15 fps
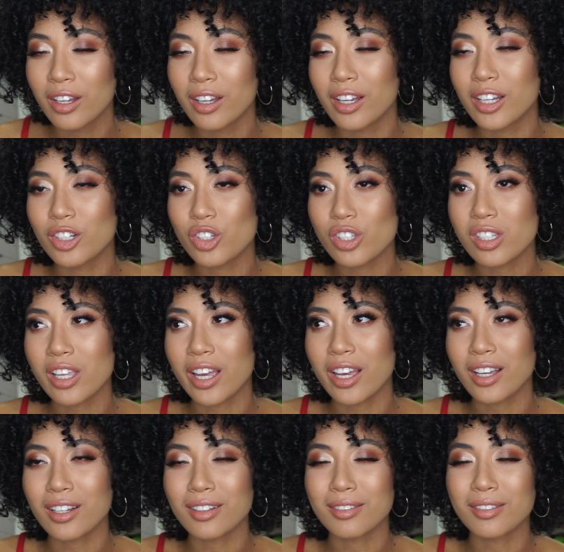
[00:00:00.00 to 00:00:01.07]
It just
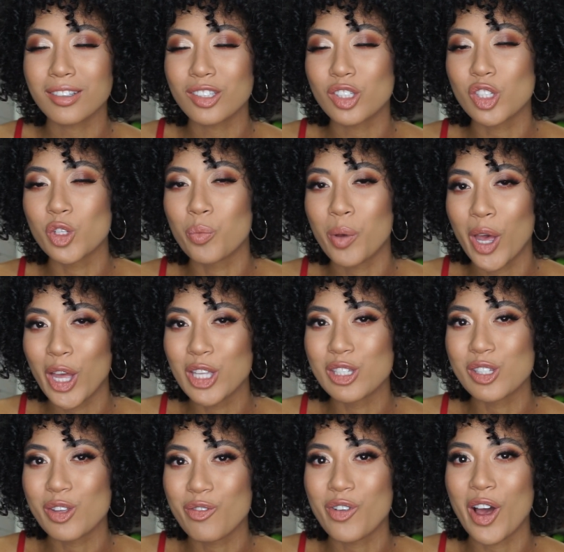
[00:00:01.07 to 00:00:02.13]

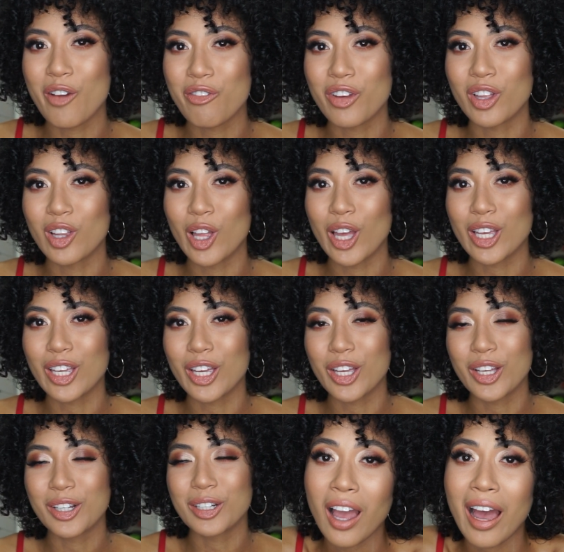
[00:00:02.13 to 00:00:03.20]
depends if I feel like
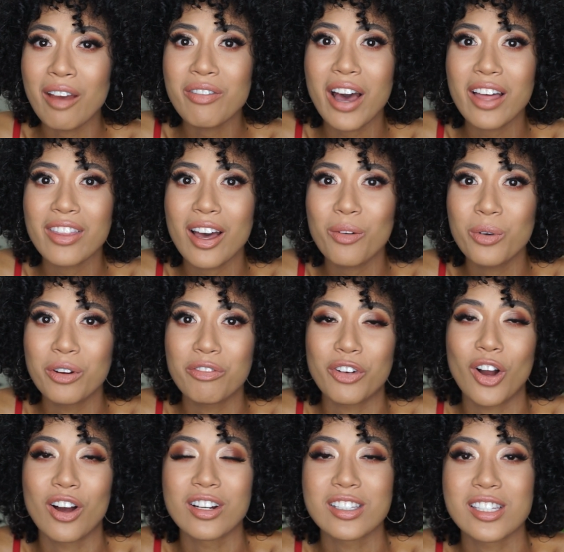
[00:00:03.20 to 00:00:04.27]
it. I've had that one for,
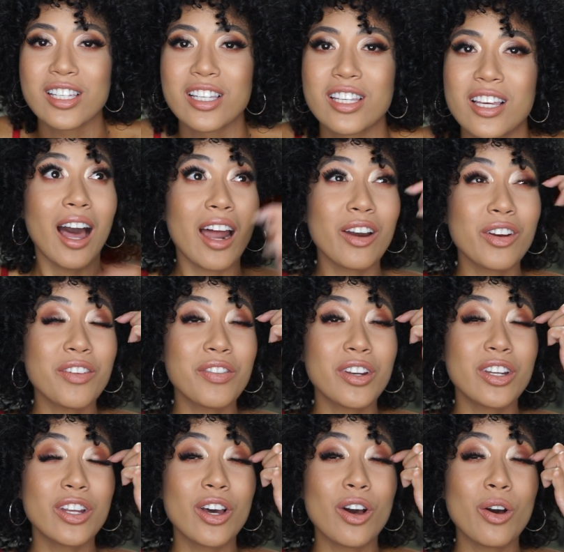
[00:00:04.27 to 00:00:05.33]
honestly, I don't
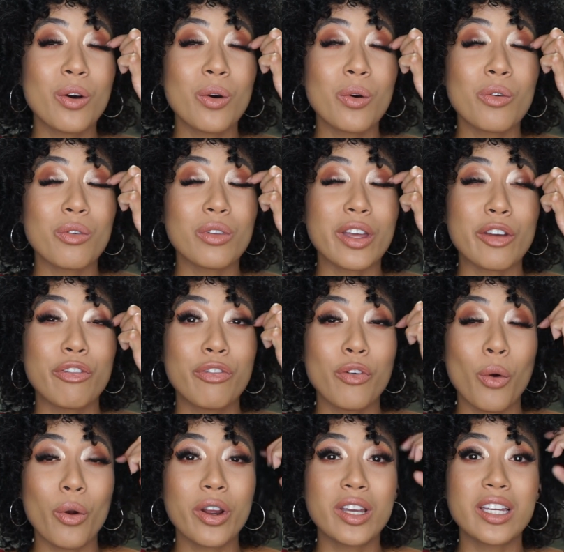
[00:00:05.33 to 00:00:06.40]
even know,
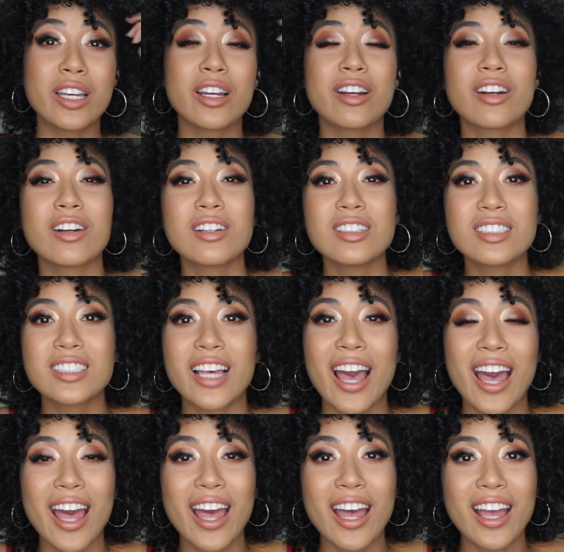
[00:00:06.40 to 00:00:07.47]
4 years,
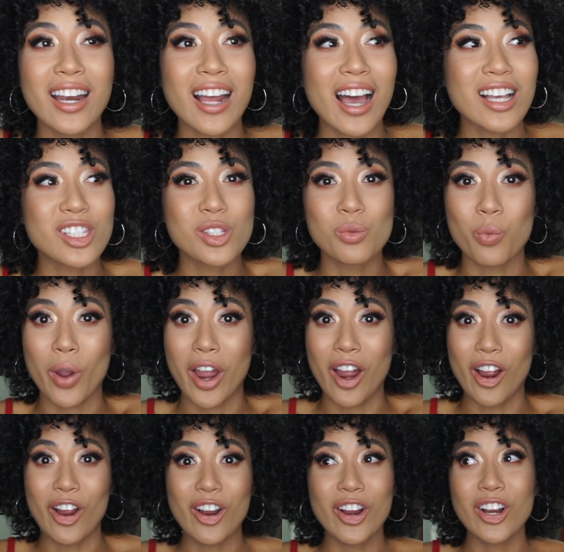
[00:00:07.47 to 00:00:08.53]
and I
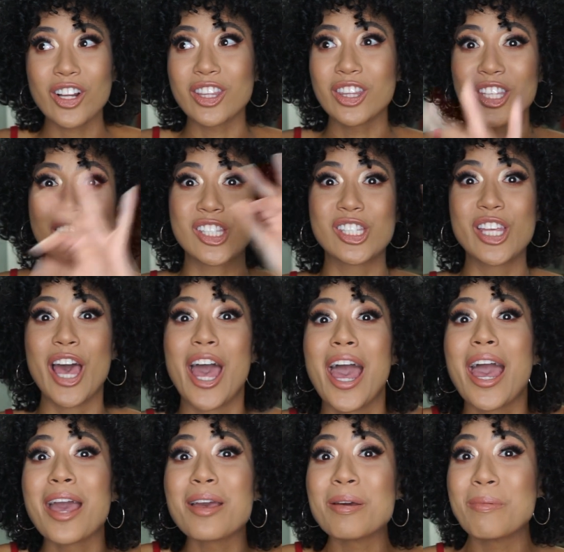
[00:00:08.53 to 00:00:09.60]
swear the
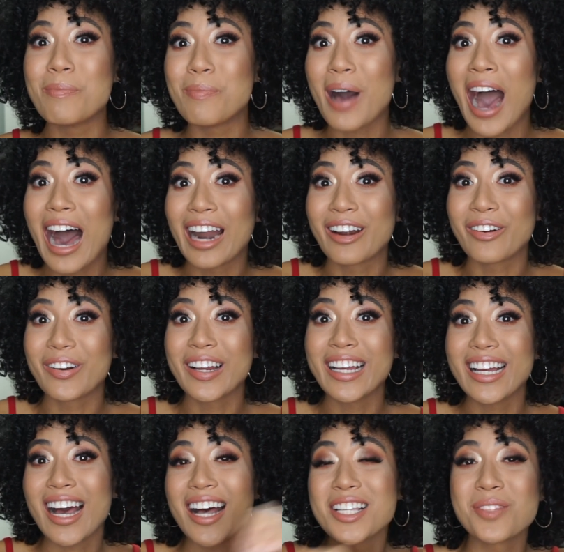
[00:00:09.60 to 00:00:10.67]
same battery
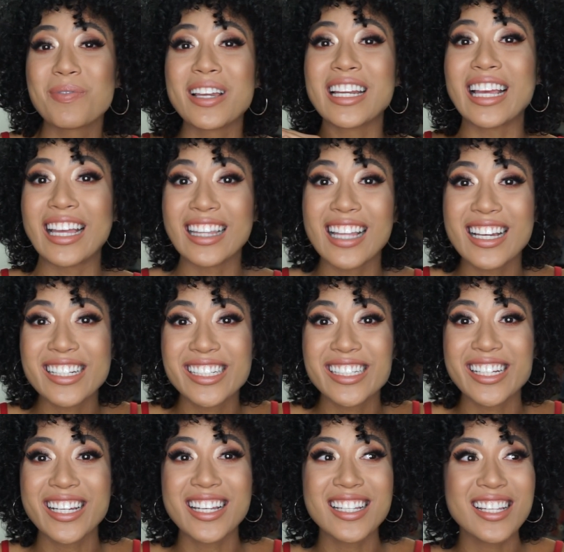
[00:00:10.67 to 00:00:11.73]
has been in that
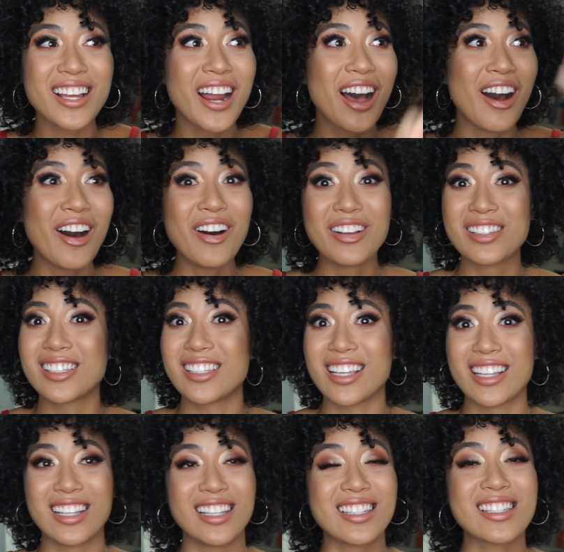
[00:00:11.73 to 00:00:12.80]
shit
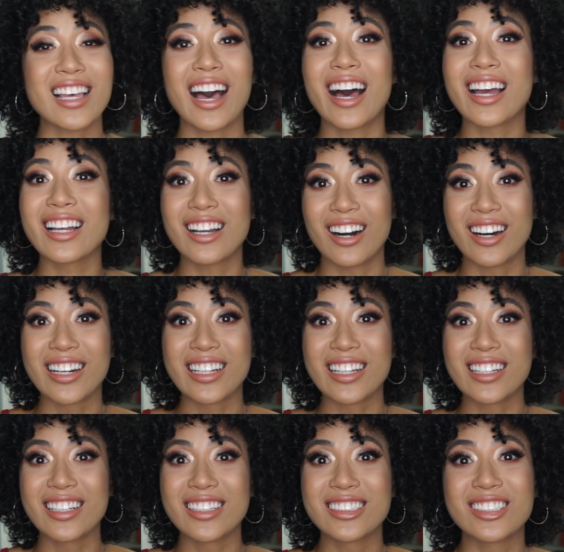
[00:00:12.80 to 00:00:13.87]
since I got
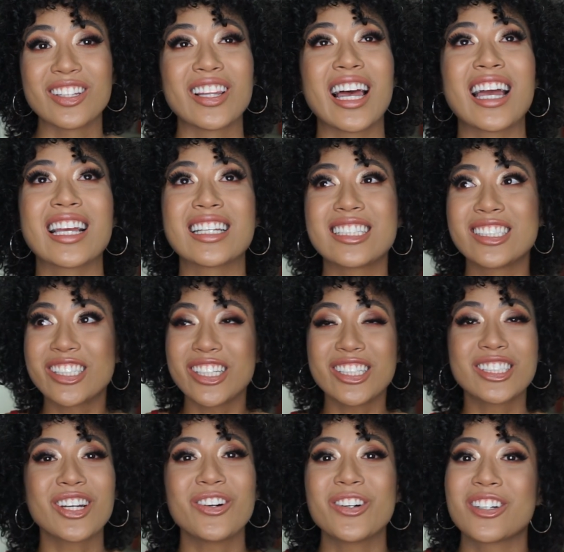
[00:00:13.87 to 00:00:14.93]
it. So
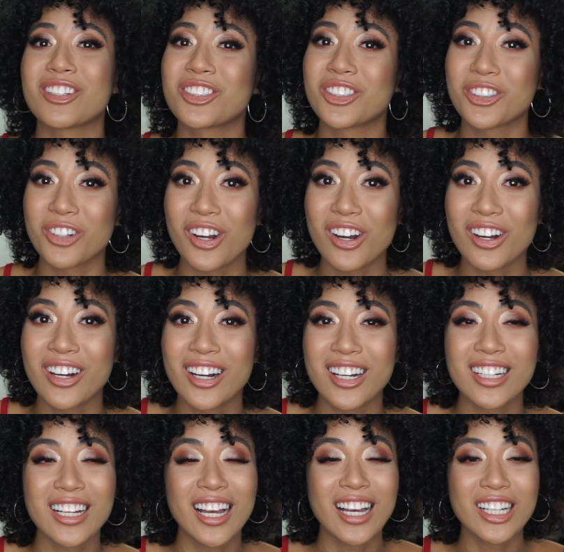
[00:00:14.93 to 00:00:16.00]
she's going
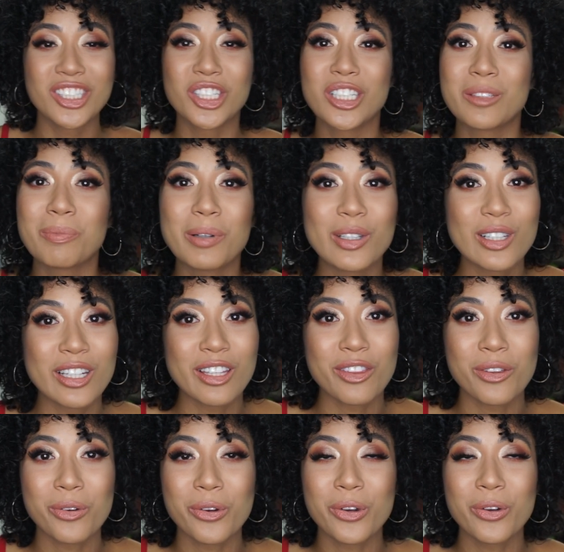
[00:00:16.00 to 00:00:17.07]
strong, she's pulling
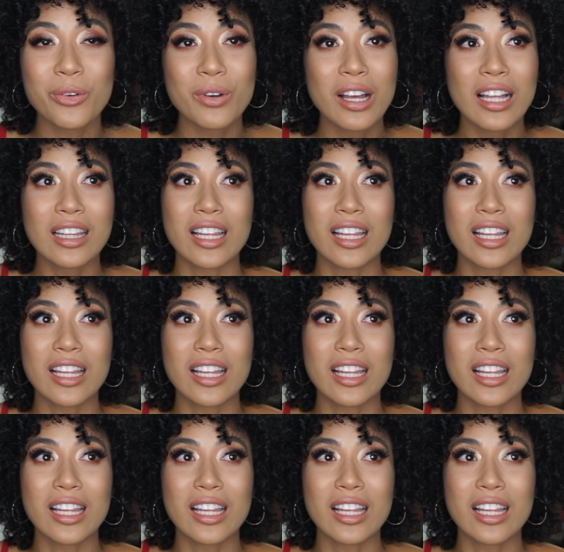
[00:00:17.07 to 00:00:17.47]
through.